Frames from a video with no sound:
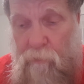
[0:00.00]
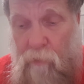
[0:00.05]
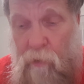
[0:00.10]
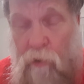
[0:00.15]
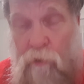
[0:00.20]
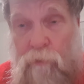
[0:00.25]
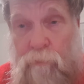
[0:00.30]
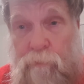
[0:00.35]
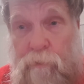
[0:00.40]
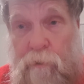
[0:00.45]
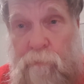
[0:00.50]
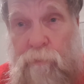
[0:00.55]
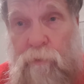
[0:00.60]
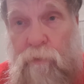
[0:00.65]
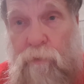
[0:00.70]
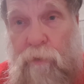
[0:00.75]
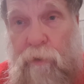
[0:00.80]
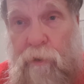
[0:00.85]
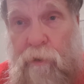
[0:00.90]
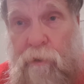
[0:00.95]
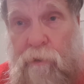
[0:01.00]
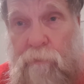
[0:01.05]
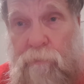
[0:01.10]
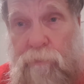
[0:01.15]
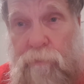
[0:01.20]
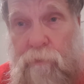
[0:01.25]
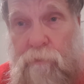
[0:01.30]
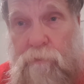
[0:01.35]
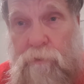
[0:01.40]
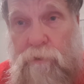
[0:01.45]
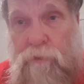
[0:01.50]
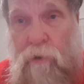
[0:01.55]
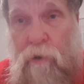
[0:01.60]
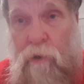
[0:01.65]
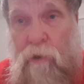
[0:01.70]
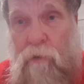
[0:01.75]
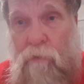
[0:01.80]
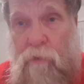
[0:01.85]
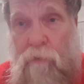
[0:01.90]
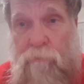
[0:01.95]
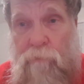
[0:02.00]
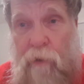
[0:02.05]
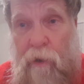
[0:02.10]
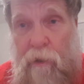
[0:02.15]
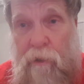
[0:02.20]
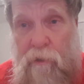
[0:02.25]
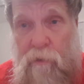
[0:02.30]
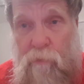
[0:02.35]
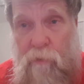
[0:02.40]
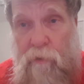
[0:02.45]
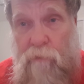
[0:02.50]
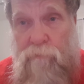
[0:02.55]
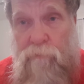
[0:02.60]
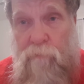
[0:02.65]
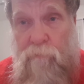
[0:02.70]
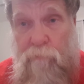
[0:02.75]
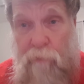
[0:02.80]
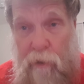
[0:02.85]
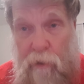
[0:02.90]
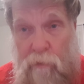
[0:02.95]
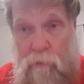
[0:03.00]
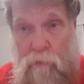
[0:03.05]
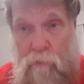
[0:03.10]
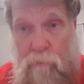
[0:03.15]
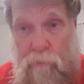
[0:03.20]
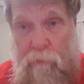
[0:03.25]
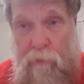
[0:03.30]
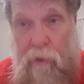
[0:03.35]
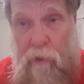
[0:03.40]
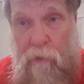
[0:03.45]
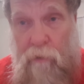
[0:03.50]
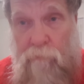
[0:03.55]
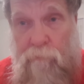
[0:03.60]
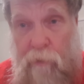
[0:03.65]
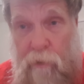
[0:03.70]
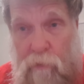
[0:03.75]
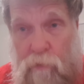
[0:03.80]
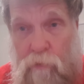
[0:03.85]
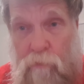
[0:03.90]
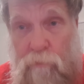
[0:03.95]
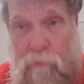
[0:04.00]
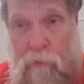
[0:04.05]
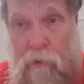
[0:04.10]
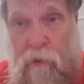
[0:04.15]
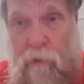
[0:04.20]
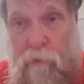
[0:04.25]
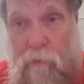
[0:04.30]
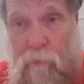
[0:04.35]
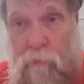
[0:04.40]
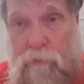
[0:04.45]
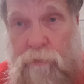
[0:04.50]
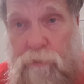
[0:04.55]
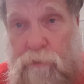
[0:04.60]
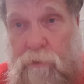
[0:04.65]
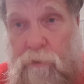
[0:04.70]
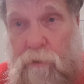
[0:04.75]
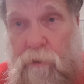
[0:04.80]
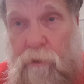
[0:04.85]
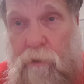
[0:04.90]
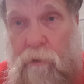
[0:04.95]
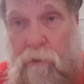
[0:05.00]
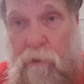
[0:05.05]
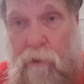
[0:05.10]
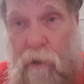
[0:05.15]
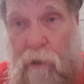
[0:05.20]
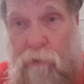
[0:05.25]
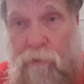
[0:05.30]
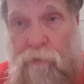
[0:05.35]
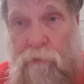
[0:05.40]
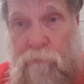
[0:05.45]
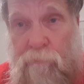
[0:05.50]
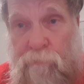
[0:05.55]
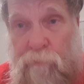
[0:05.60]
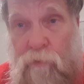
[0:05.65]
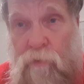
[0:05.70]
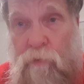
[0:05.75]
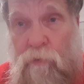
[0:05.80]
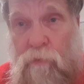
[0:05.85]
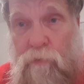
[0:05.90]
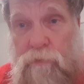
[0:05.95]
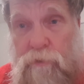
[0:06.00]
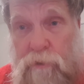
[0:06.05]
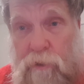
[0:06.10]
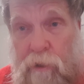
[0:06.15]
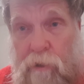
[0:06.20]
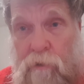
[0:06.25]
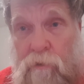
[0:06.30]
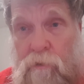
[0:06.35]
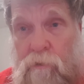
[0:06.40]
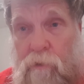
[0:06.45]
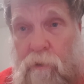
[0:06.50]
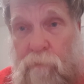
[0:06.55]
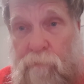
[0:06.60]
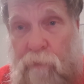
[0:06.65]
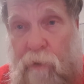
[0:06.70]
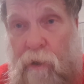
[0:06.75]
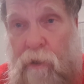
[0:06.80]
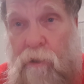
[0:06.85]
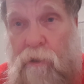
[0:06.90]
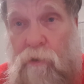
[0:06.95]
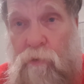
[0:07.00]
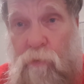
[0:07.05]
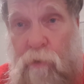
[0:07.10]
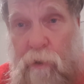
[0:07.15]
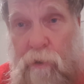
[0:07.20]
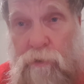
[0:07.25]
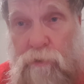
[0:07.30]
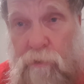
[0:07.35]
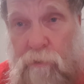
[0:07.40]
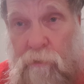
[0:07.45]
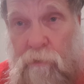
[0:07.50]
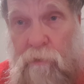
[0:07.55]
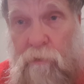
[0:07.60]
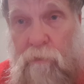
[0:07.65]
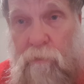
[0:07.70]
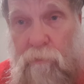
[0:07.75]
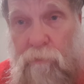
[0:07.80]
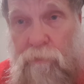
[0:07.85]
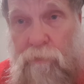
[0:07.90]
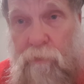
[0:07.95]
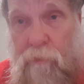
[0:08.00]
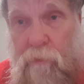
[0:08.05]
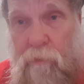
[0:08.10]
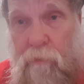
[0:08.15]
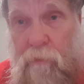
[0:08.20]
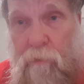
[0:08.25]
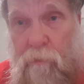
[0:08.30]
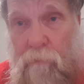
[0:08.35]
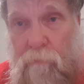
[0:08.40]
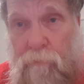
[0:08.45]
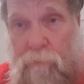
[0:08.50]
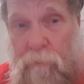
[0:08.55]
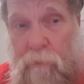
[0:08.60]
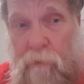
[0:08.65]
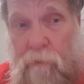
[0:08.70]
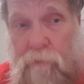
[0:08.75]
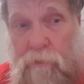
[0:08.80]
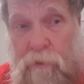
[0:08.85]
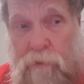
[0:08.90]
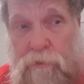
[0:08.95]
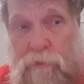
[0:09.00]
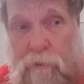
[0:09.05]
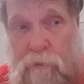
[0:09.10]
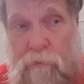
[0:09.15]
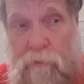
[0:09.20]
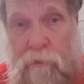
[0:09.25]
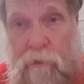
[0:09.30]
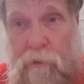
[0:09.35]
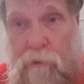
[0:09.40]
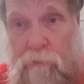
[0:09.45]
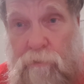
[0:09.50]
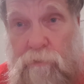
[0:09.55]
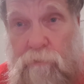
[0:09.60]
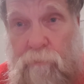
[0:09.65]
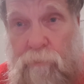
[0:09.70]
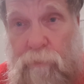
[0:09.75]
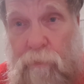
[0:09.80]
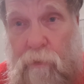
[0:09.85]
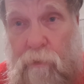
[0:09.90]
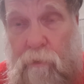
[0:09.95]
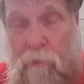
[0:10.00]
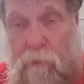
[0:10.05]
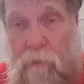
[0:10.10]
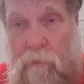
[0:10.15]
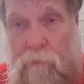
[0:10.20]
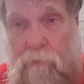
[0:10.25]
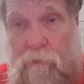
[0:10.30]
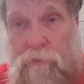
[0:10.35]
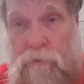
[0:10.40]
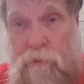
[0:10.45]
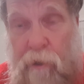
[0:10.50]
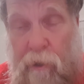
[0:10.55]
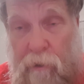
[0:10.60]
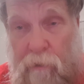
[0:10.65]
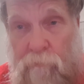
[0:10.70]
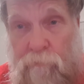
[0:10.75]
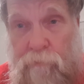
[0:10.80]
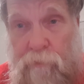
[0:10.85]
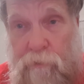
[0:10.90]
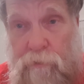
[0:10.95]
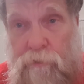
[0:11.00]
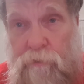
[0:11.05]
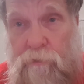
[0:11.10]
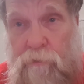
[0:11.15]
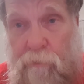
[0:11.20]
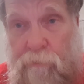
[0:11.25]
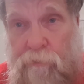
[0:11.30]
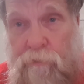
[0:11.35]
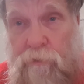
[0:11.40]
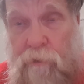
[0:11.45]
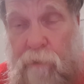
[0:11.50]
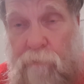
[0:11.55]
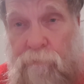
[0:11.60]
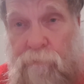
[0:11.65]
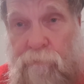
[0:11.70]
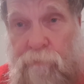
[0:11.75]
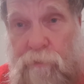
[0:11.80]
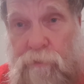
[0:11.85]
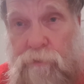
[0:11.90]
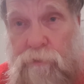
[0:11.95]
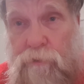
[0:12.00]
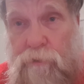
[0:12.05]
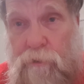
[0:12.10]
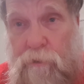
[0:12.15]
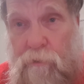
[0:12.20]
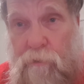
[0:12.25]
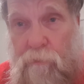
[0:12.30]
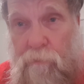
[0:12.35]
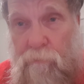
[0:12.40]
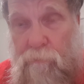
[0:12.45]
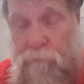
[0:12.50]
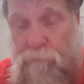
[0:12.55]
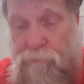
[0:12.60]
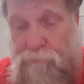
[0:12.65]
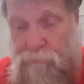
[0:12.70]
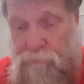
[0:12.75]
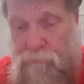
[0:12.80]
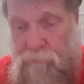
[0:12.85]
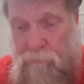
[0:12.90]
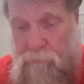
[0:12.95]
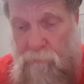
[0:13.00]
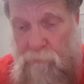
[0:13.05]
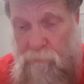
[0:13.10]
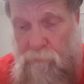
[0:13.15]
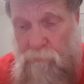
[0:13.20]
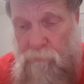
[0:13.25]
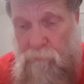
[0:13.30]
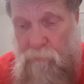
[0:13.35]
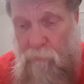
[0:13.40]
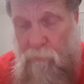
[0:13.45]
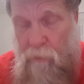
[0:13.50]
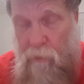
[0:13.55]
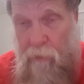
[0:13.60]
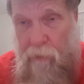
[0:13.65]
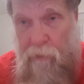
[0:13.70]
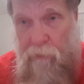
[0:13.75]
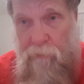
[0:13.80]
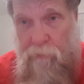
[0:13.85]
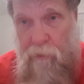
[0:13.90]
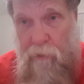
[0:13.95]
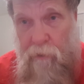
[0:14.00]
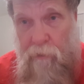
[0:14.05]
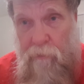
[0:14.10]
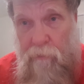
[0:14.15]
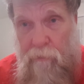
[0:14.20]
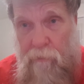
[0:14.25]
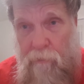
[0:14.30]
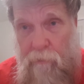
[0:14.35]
all the people that I saw evacuate from Vancouver Island was under full-scale evacuation, just in the second vision of the 7 visions. And